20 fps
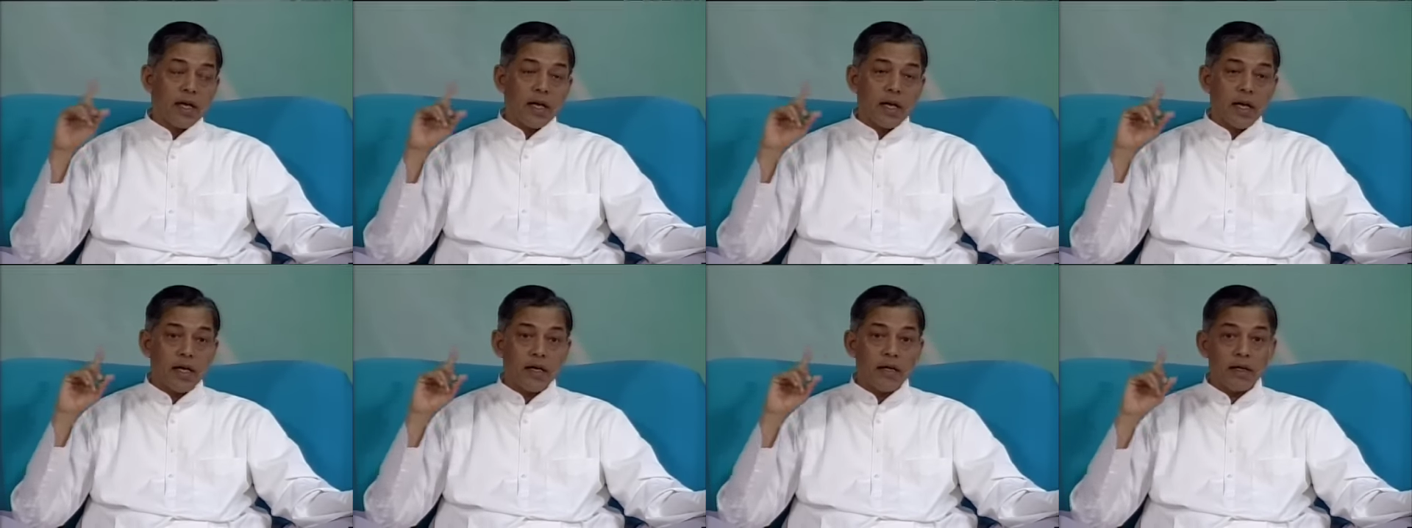
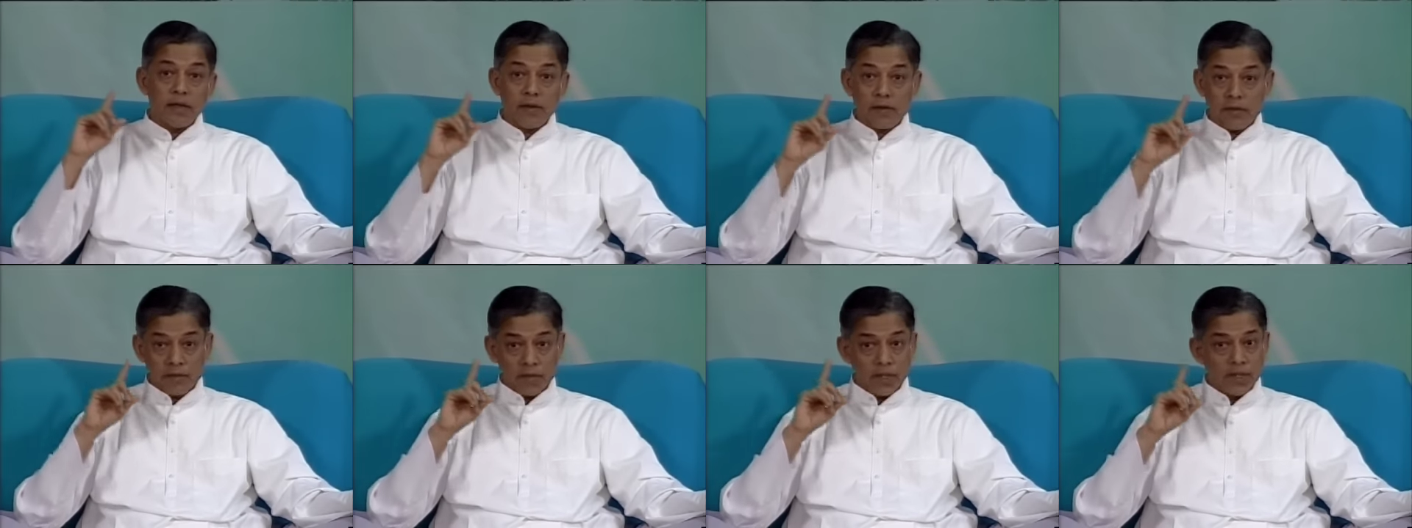
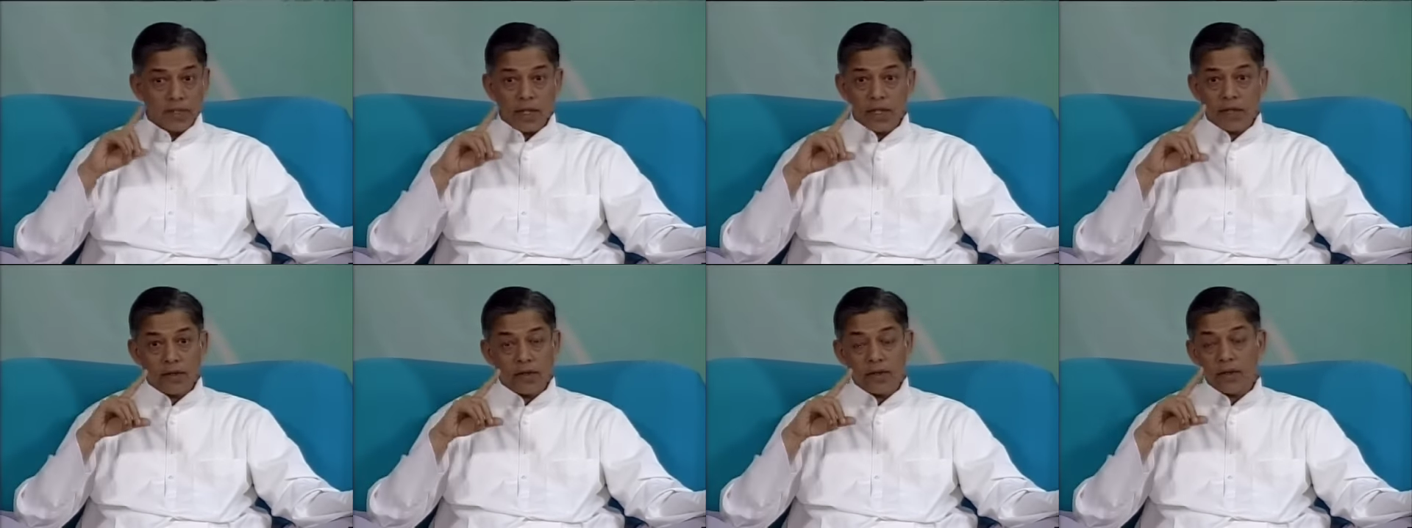And one
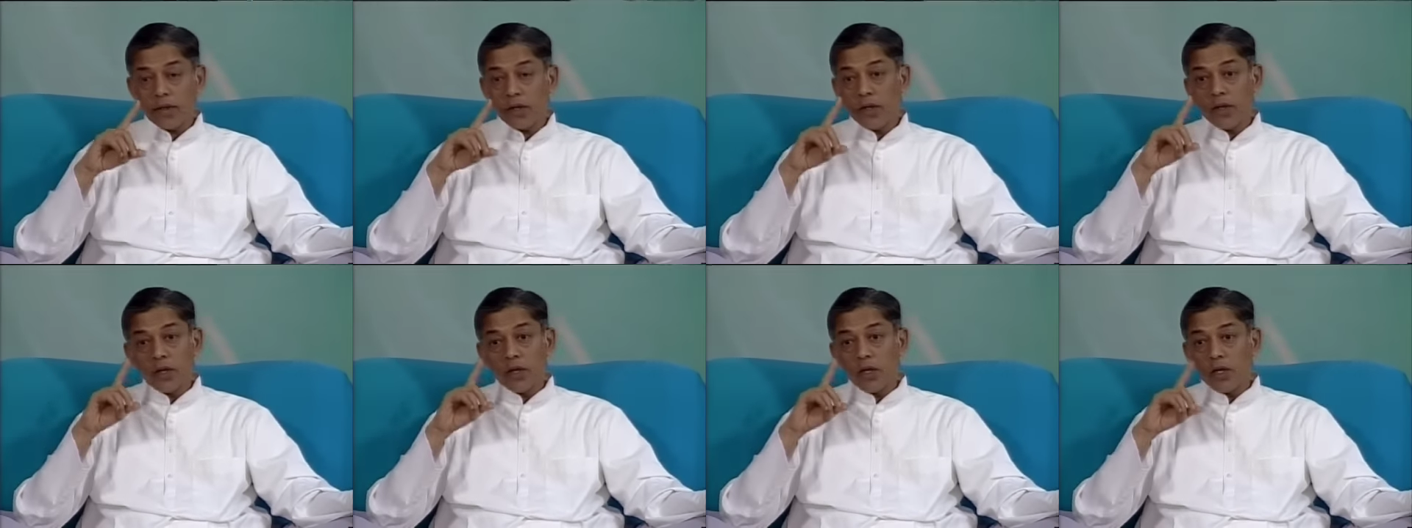thing,
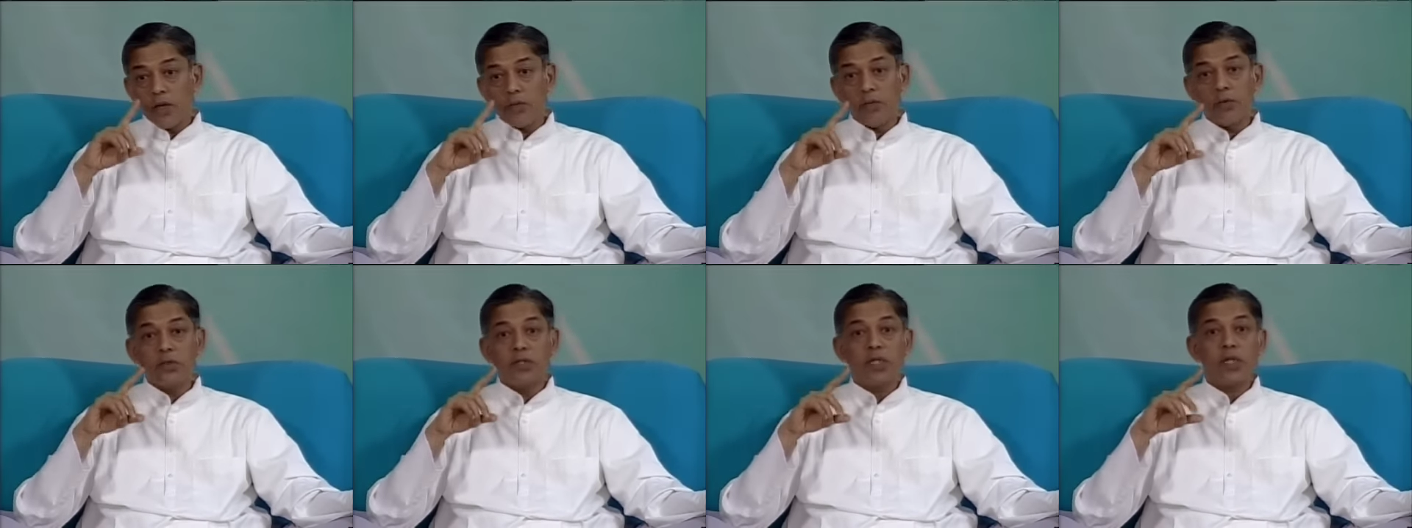
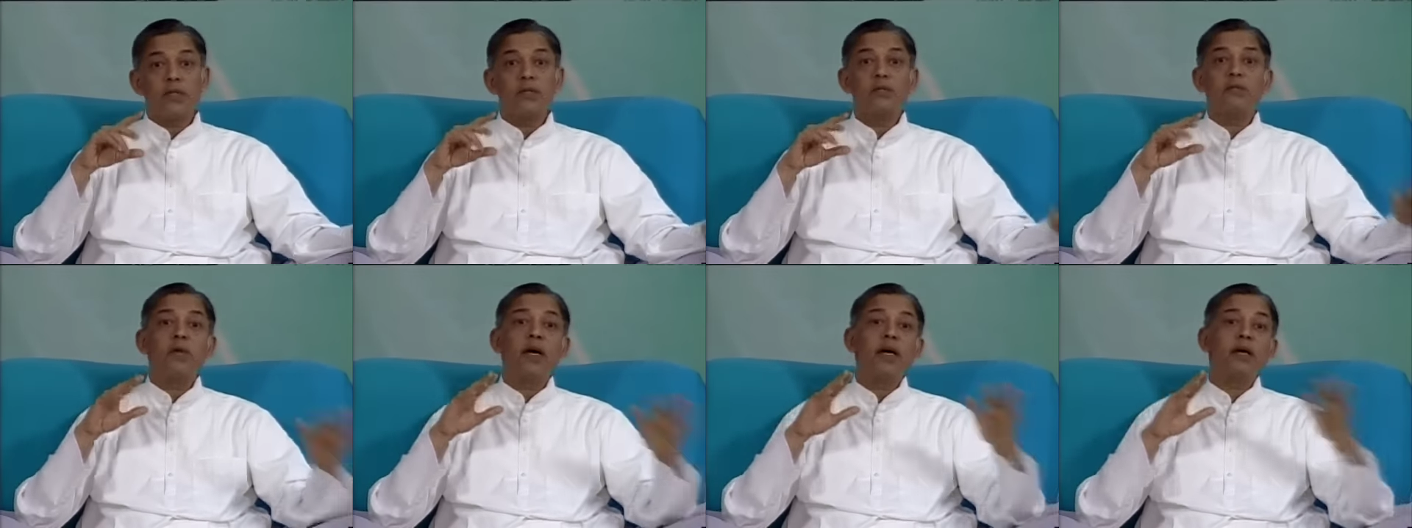if you say
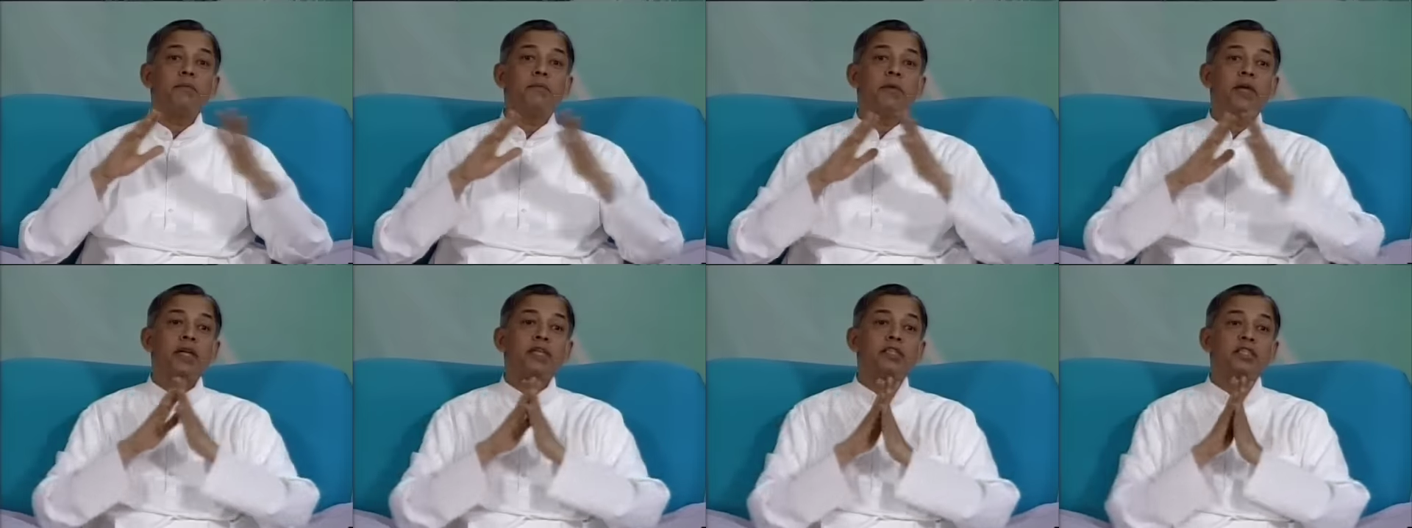by
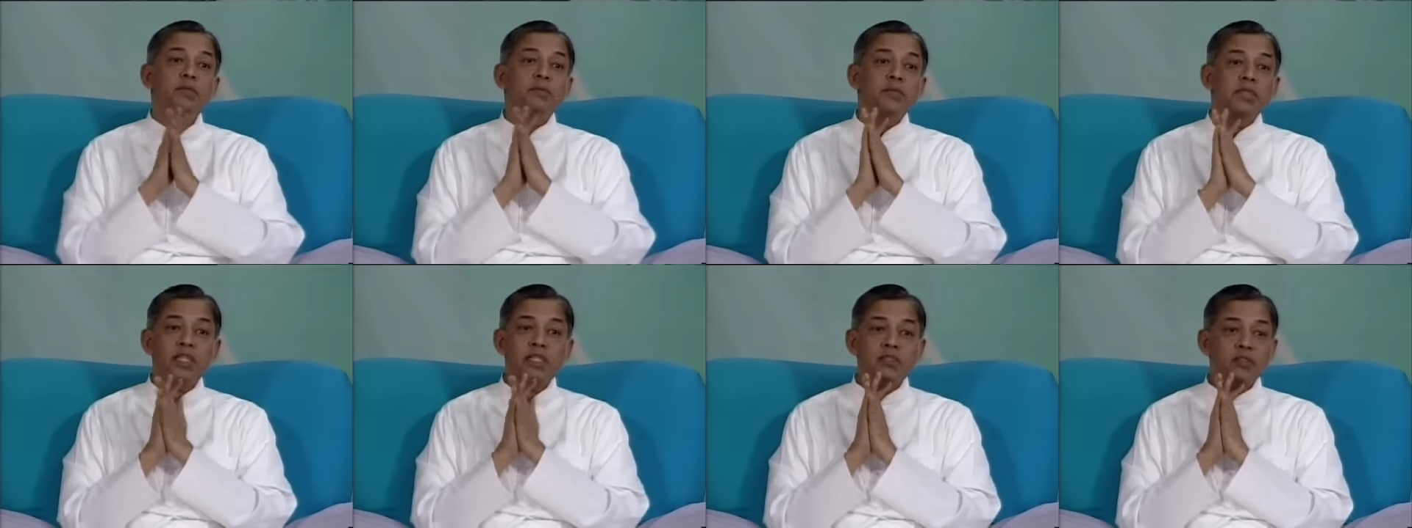praying
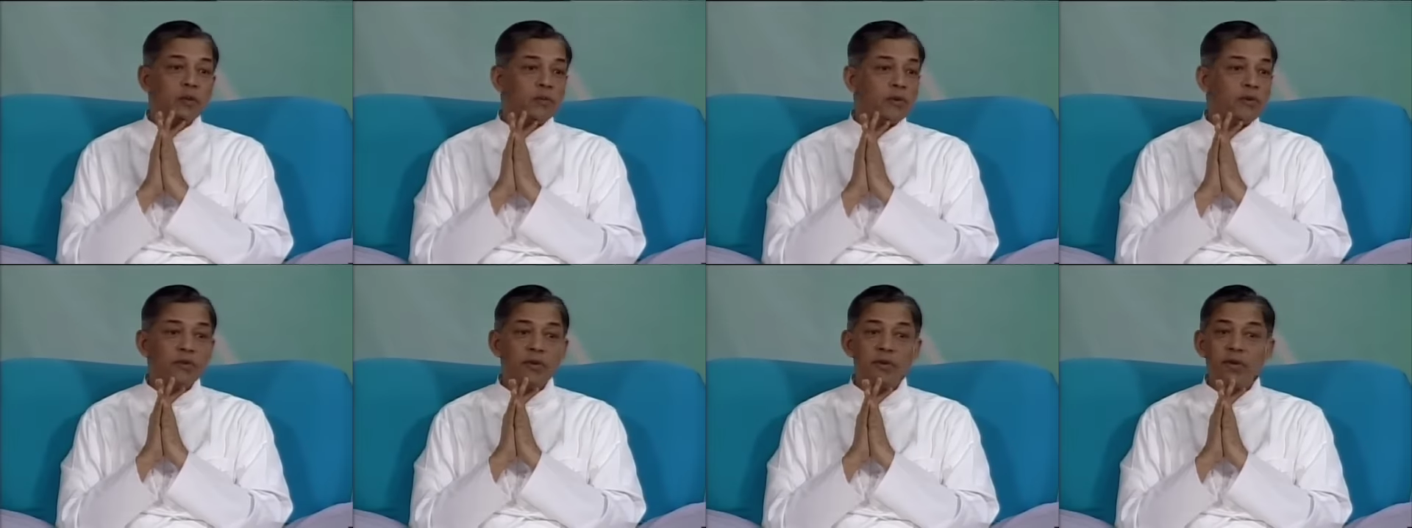Simandhar
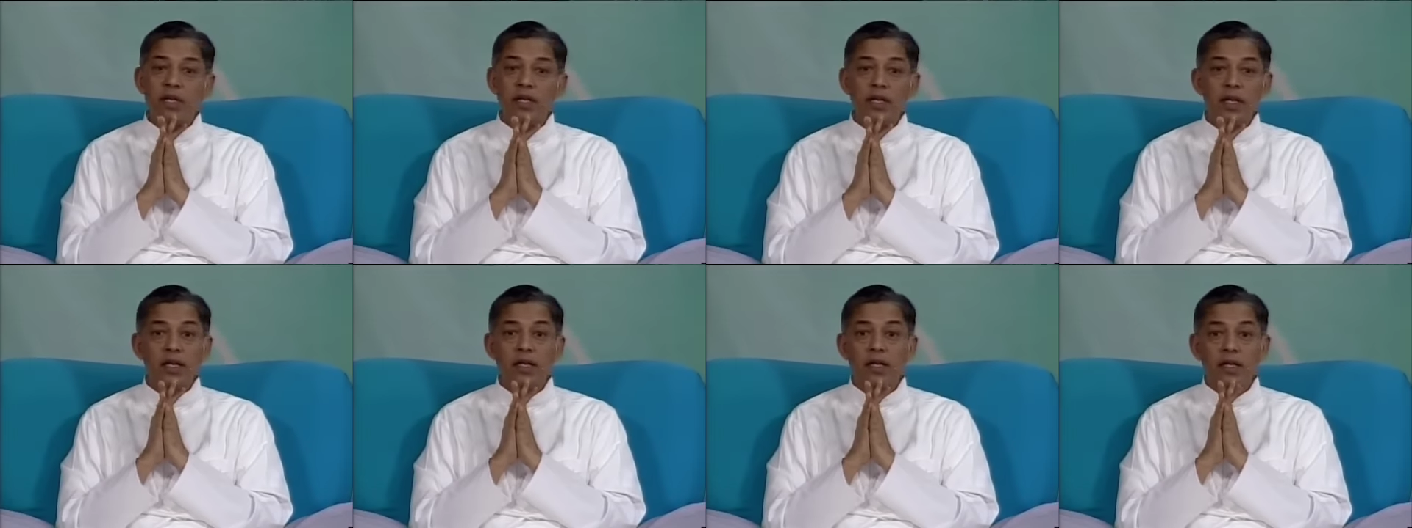Swami we will
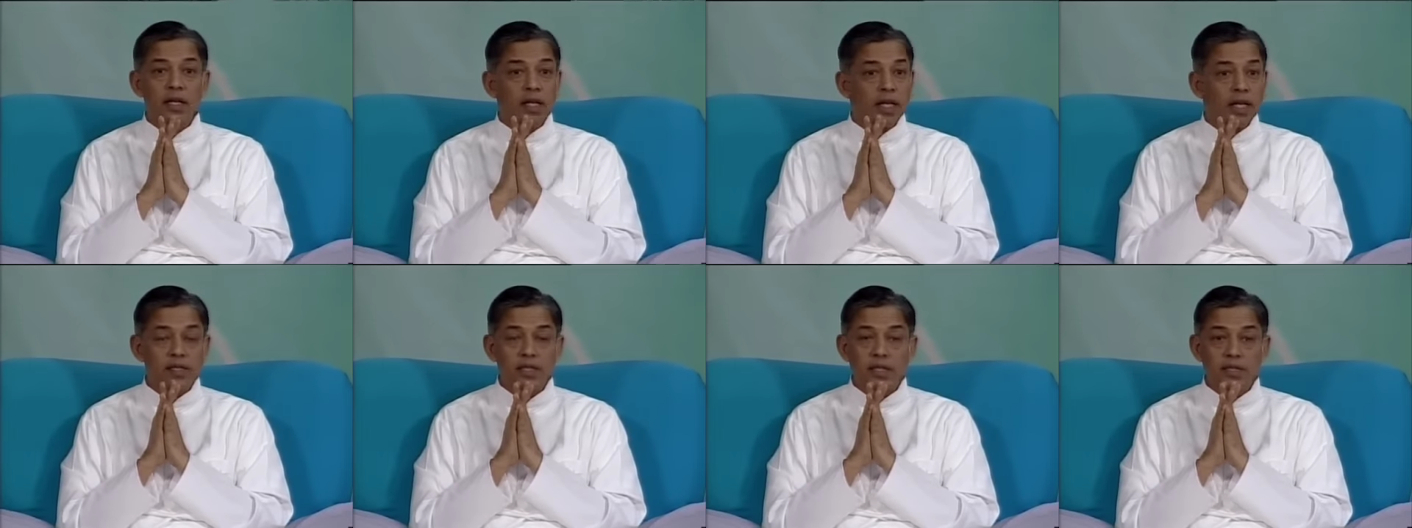get
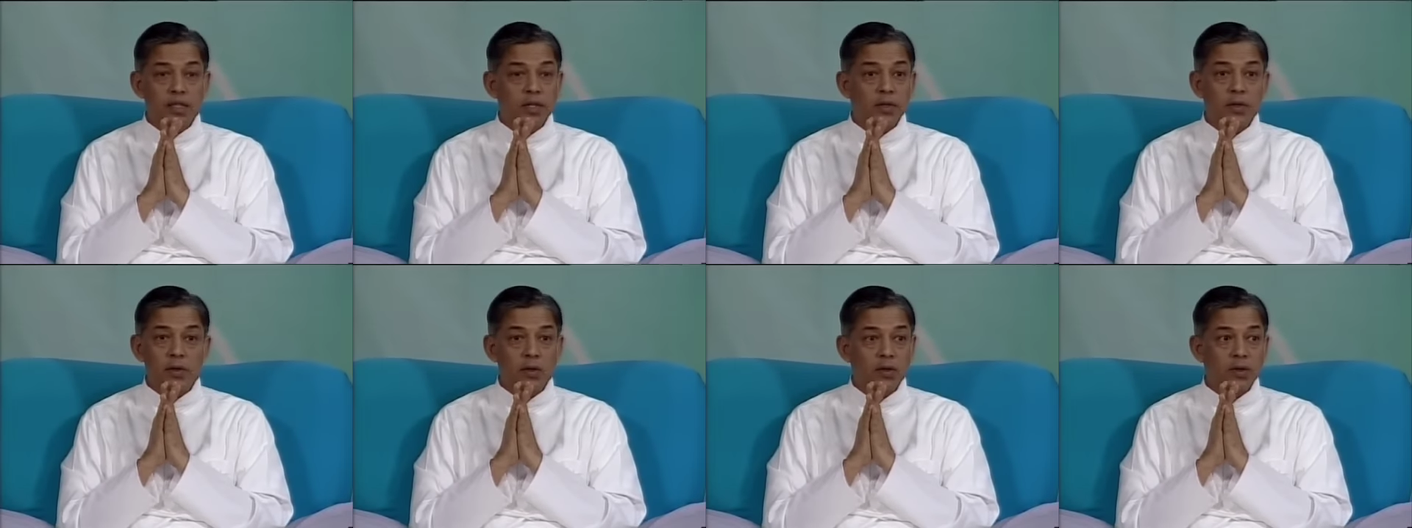
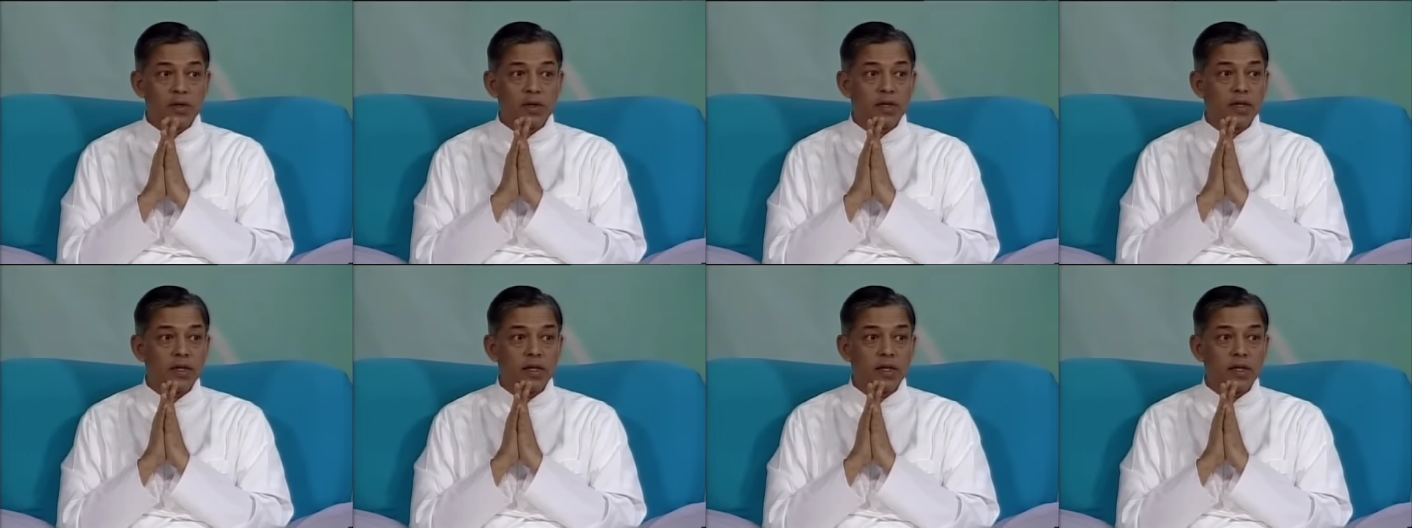realization, no.